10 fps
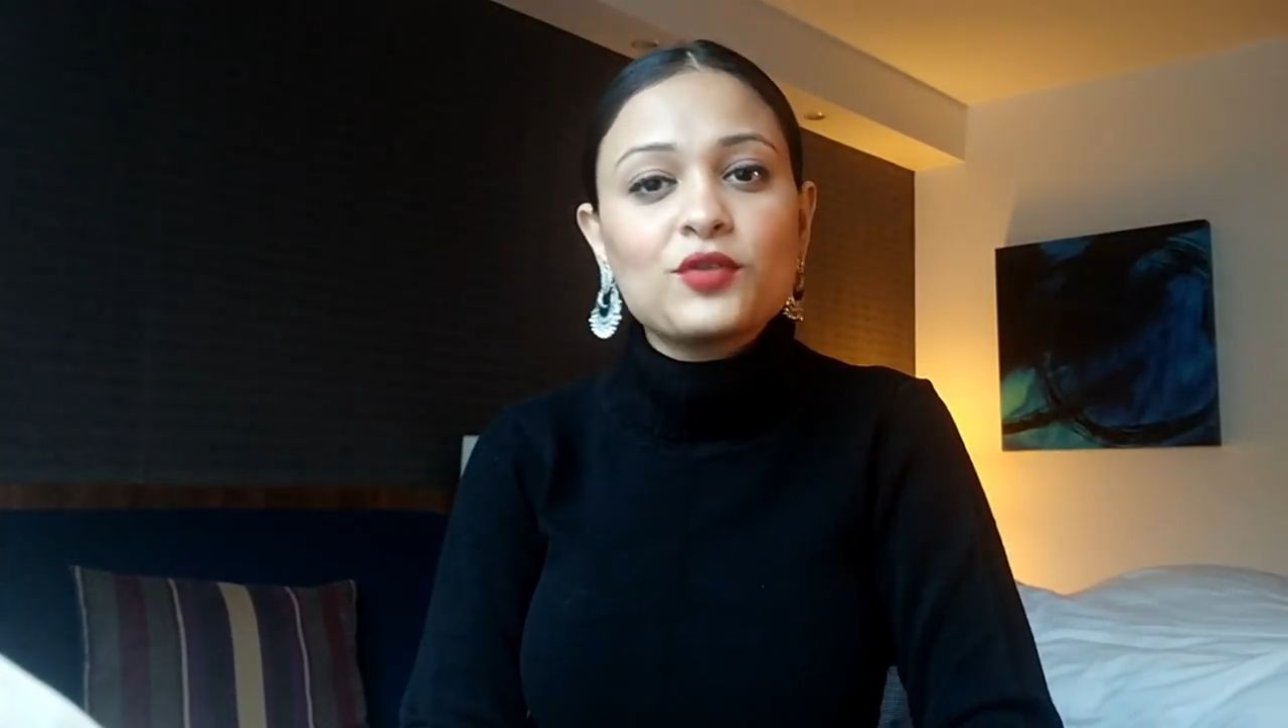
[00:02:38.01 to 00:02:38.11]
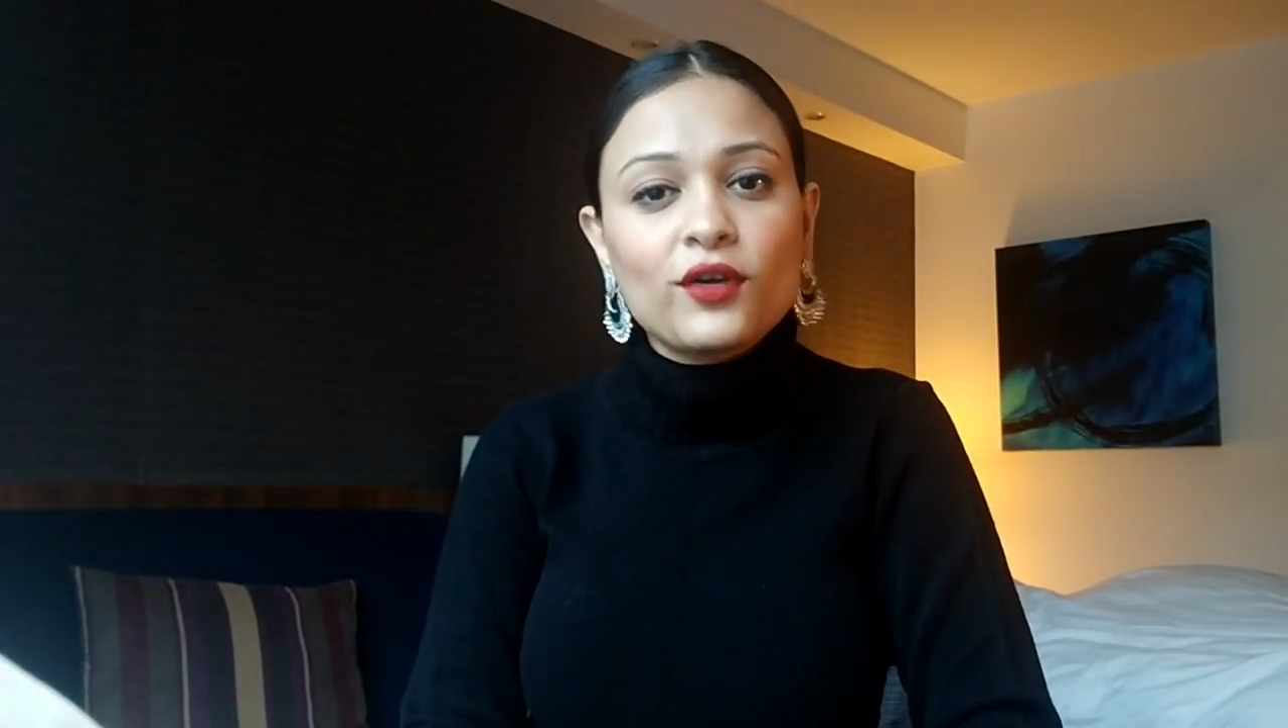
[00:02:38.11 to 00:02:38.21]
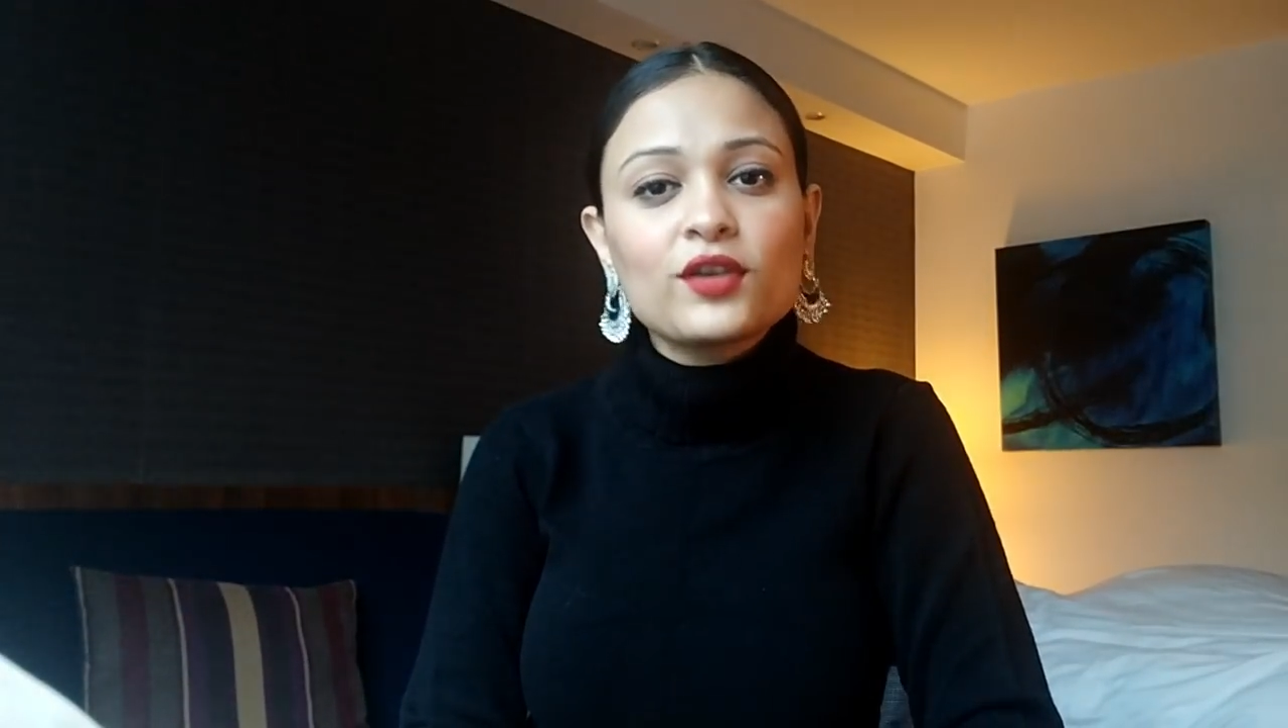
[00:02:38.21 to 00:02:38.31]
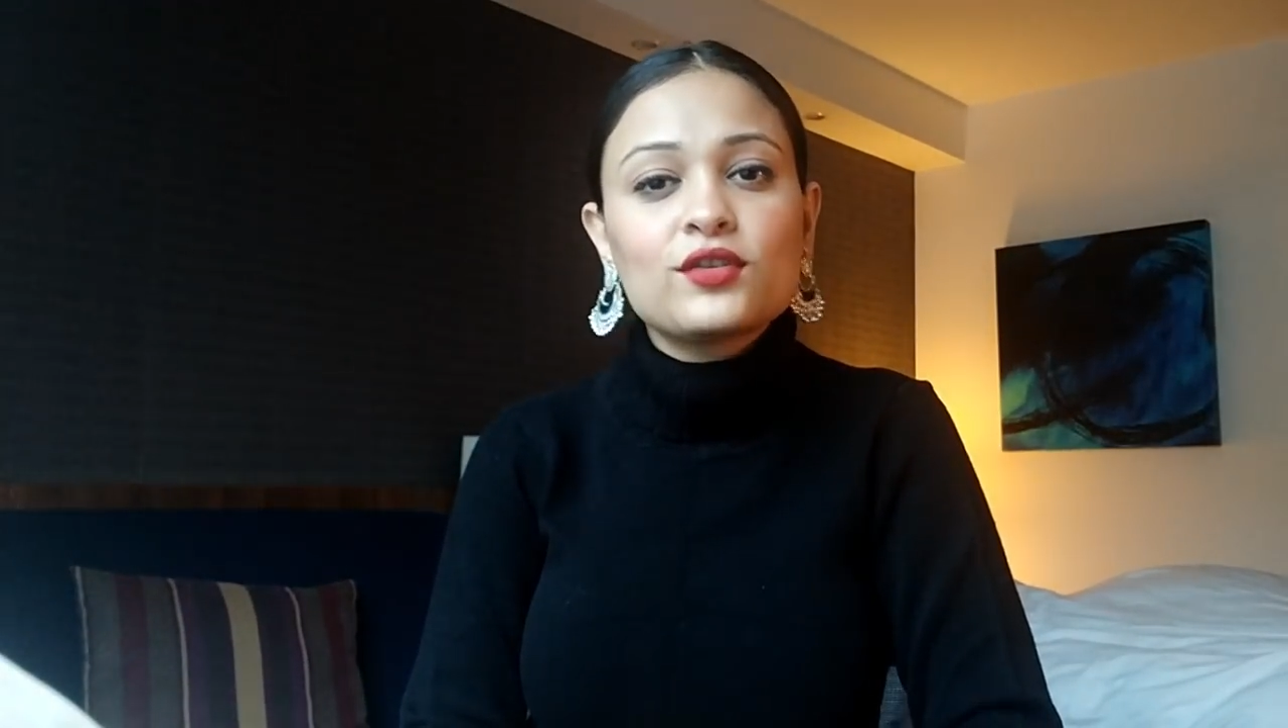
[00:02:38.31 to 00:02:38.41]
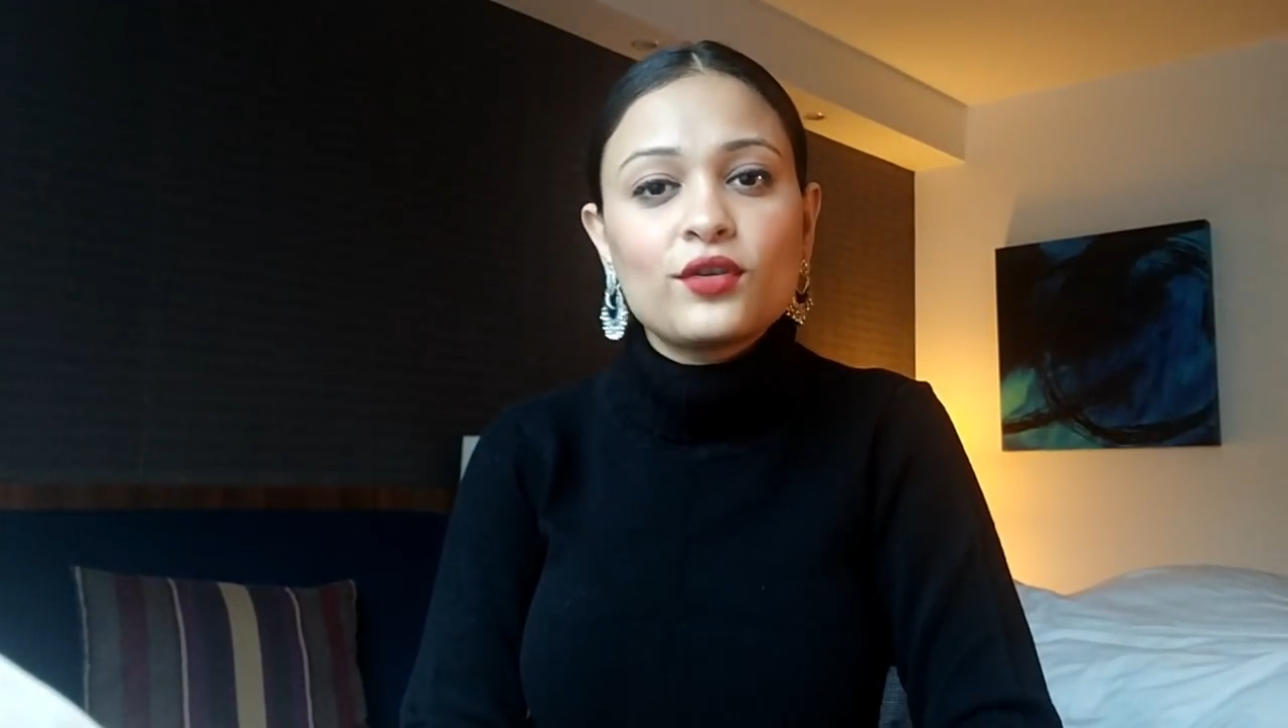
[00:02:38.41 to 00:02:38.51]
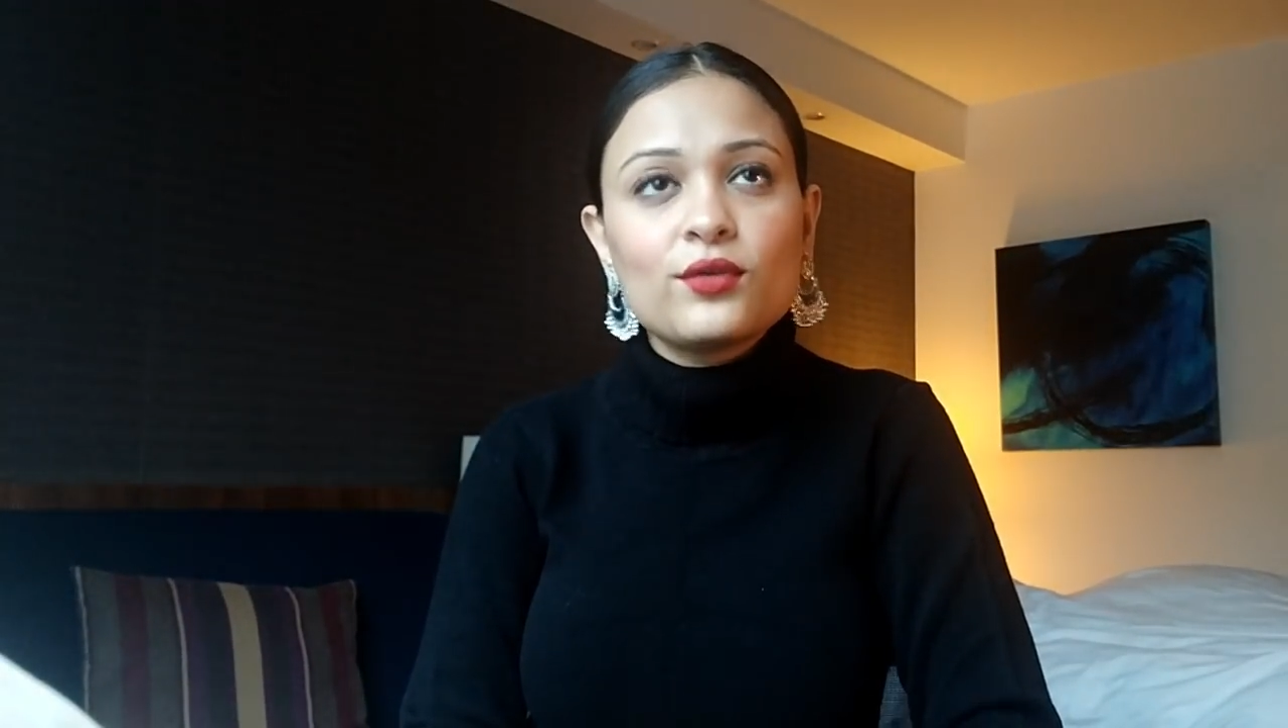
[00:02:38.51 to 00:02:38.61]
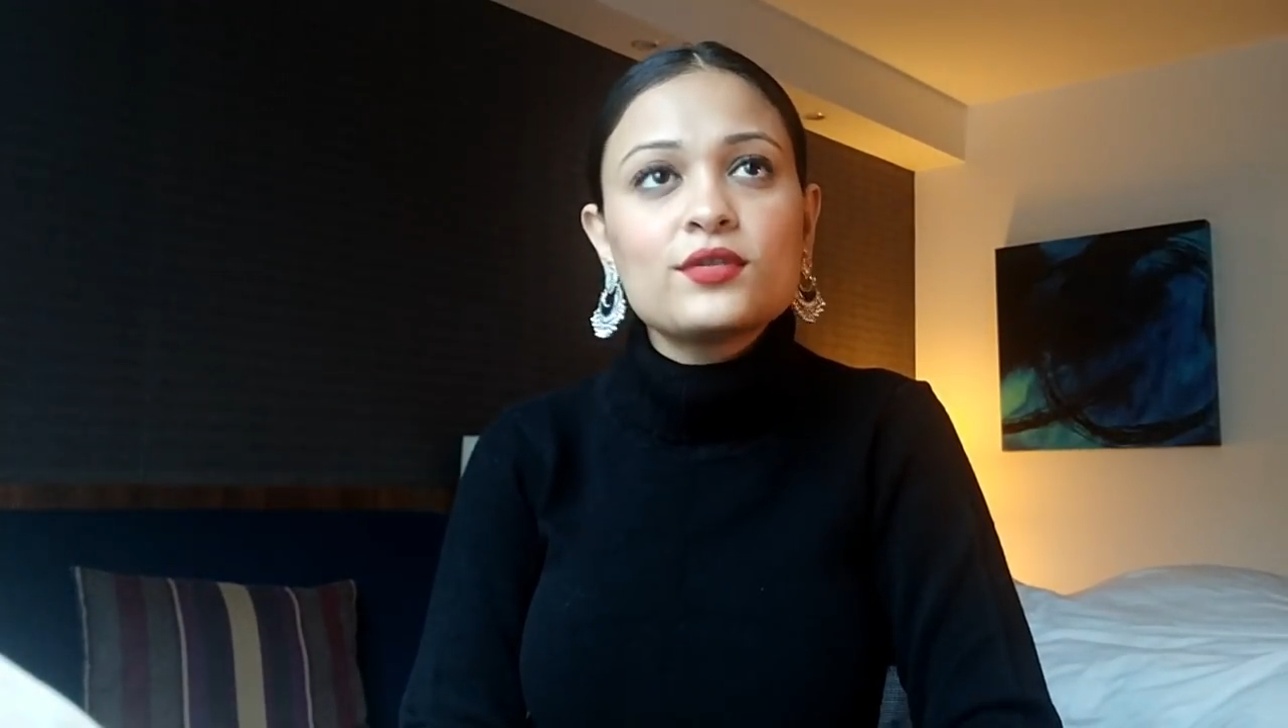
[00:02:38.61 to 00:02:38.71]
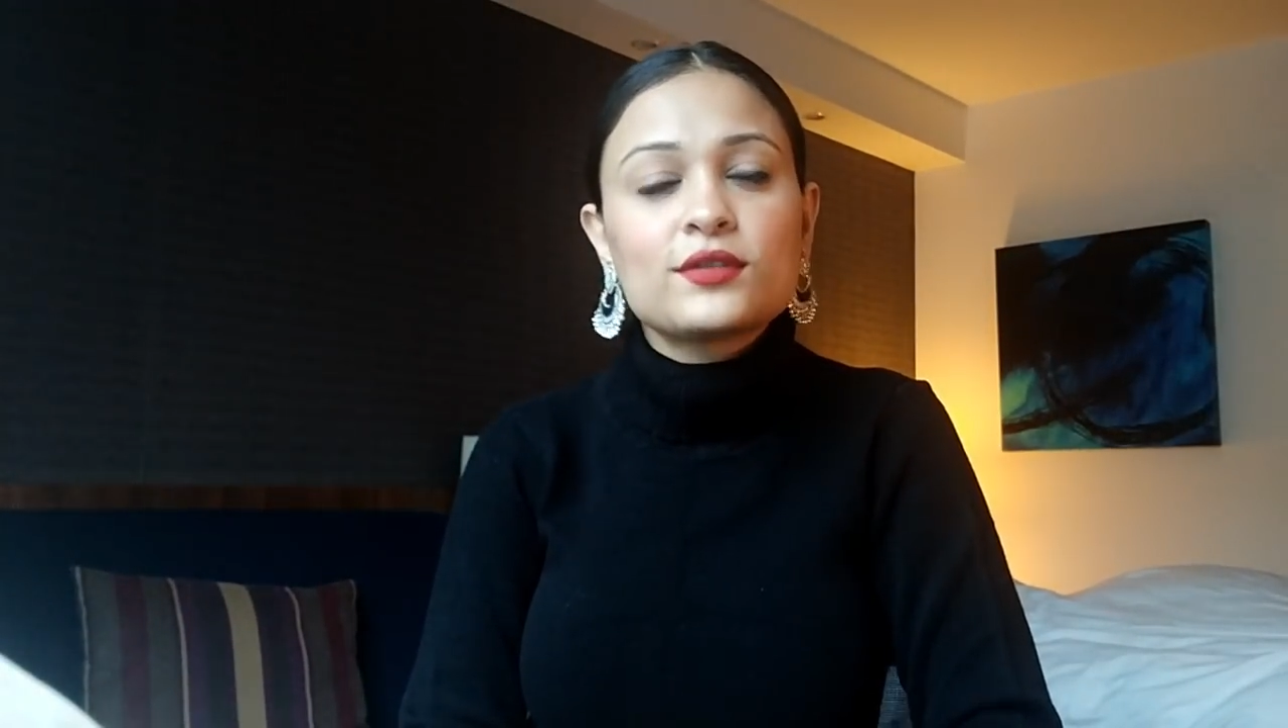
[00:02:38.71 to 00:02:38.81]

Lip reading: talking to you,